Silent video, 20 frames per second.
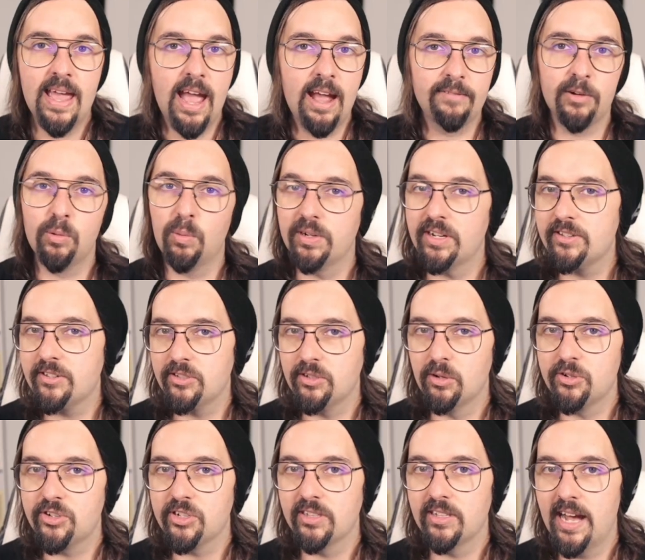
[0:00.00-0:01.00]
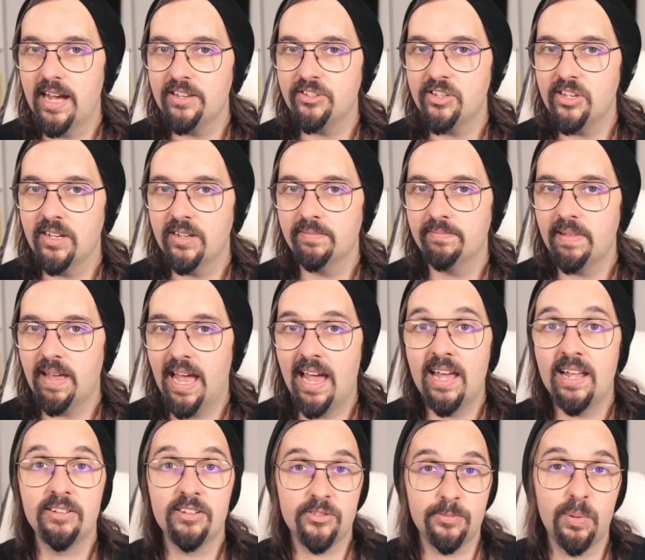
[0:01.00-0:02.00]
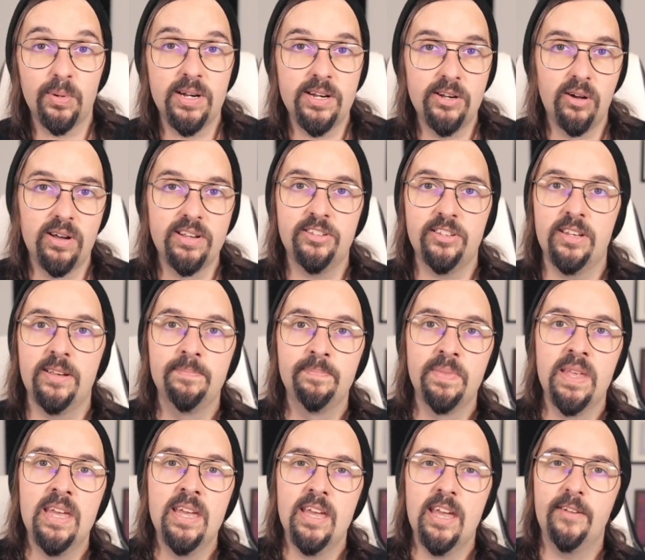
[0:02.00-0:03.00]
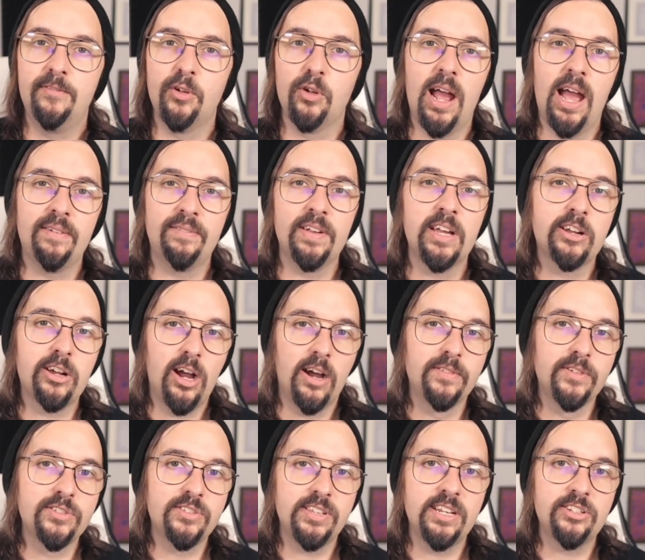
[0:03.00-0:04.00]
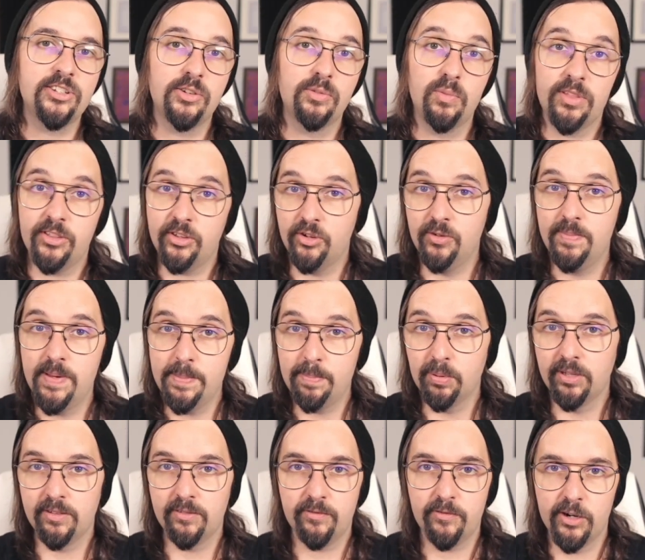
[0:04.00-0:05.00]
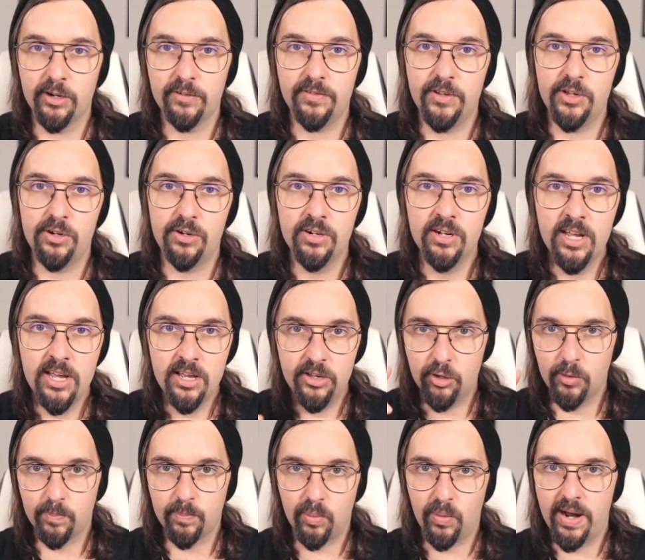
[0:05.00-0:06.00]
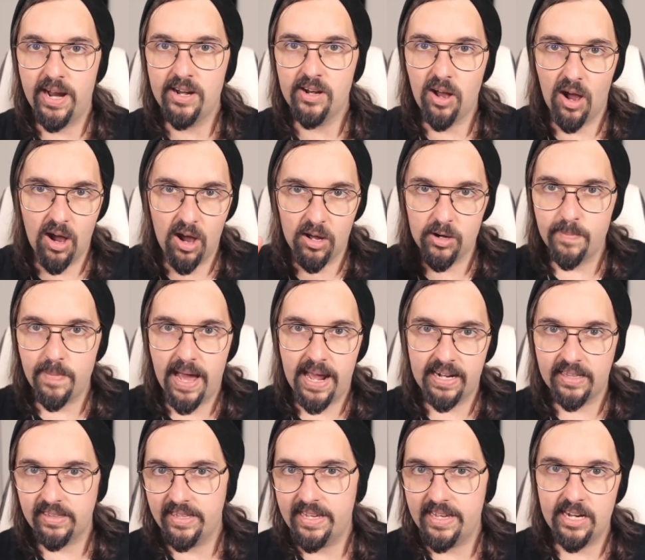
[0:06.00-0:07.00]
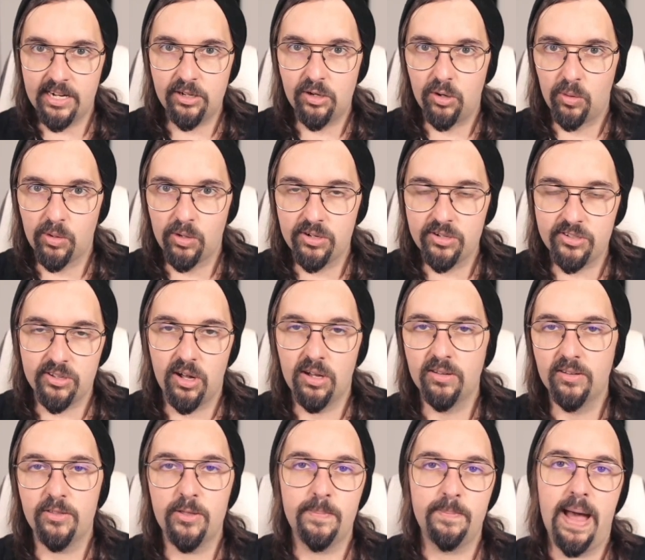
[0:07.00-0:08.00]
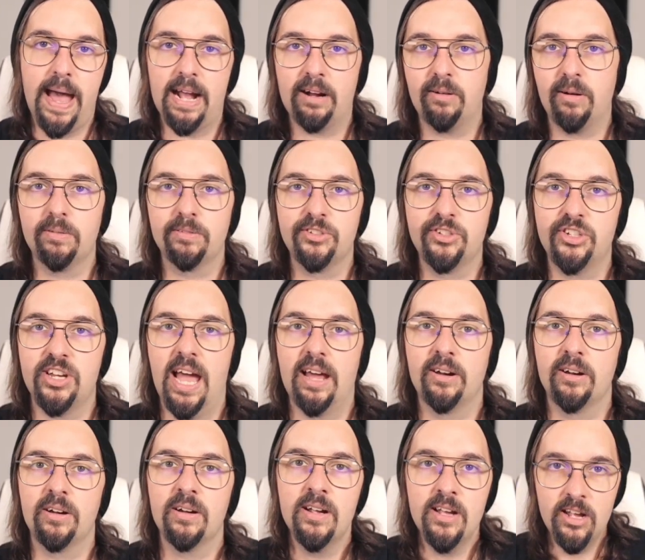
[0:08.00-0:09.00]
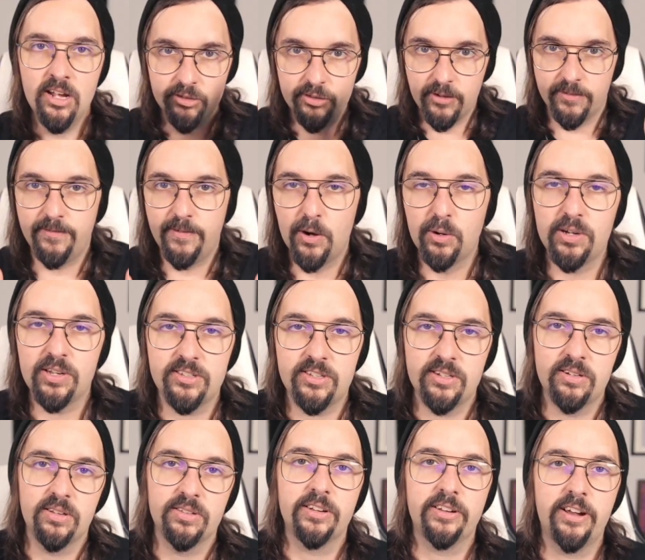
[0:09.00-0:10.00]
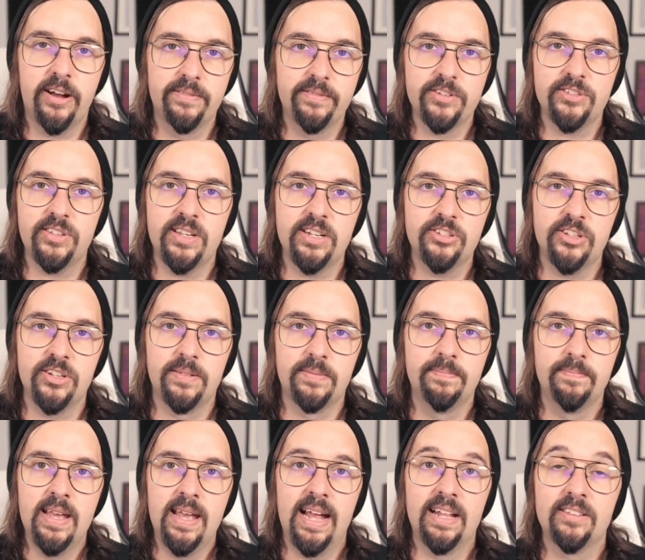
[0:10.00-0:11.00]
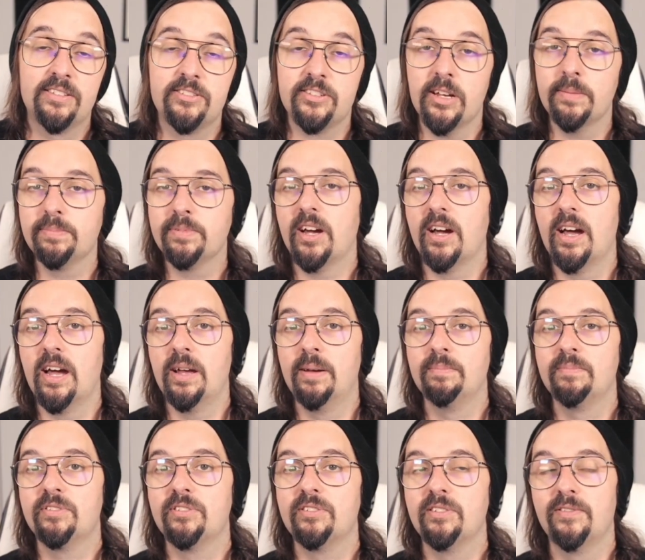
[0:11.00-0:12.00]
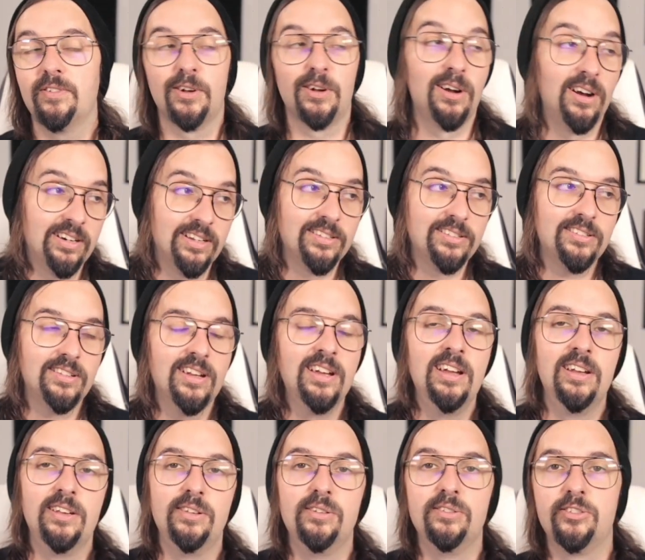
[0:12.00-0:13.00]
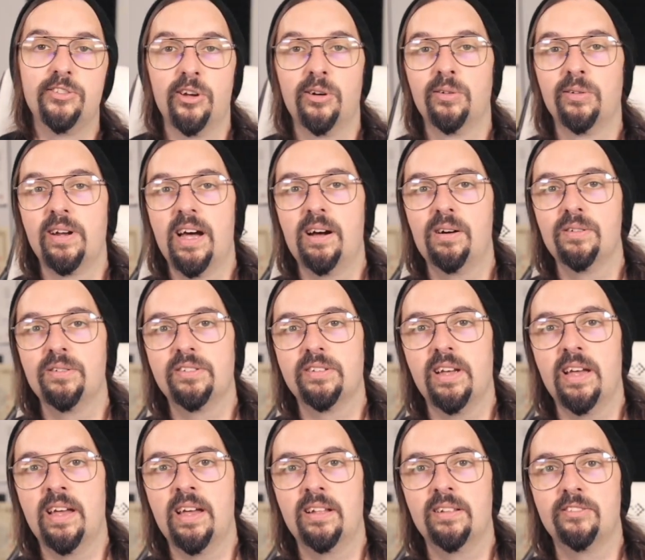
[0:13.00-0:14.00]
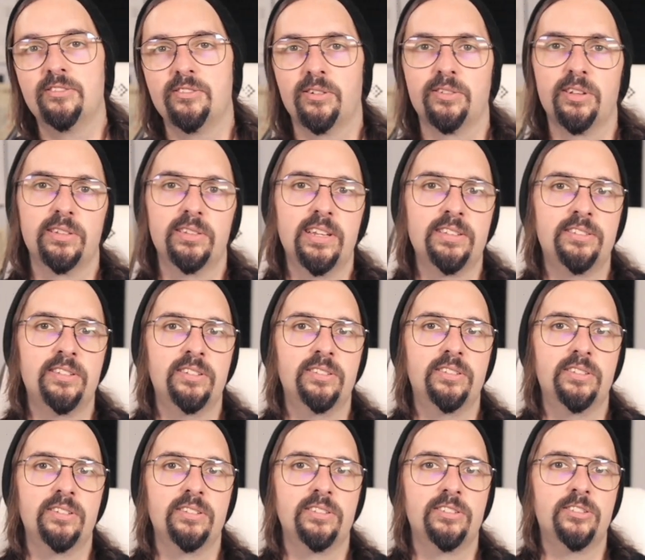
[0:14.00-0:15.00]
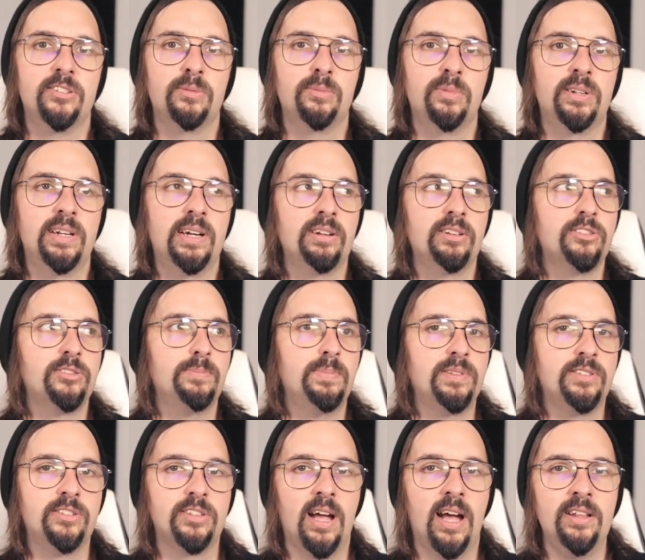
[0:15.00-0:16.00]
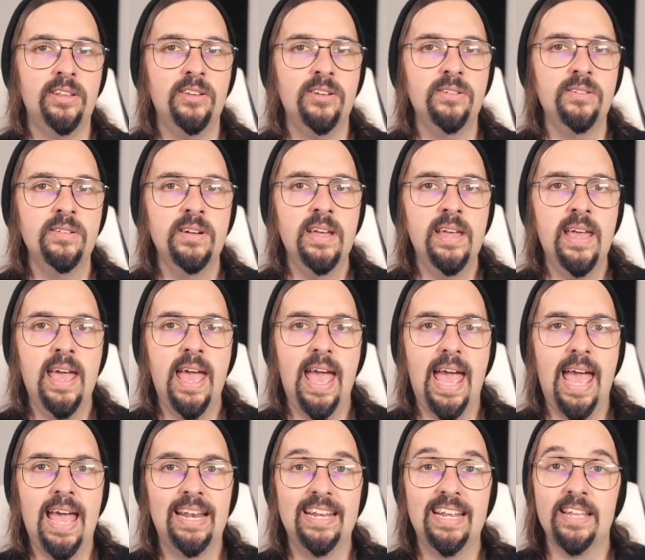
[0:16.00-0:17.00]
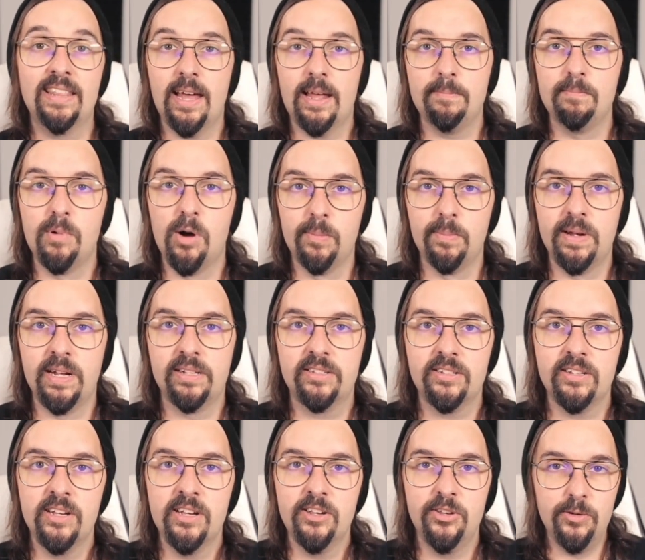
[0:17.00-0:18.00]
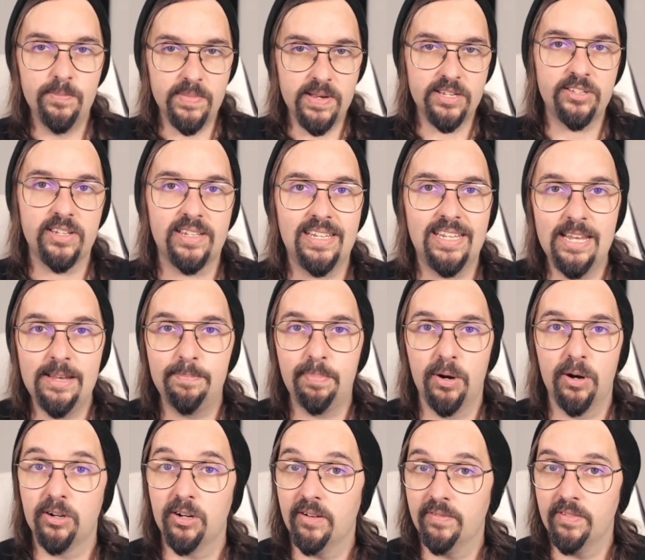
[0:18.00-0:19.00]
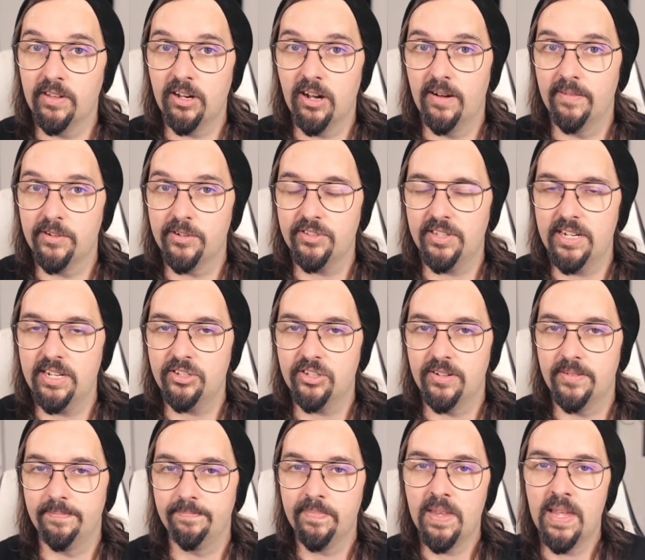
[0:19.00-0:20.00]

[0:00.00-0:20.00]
Everyone is socializing and it's pretty noisy. If you're having a conversation with 2 people in front of you, your brain automatically ignores all of the background chatter to focus in on the conversation. And sometimes, if you're honest, you zone out and start to listen to someone else beside you. And in that moment, you miss a key part of the conversation.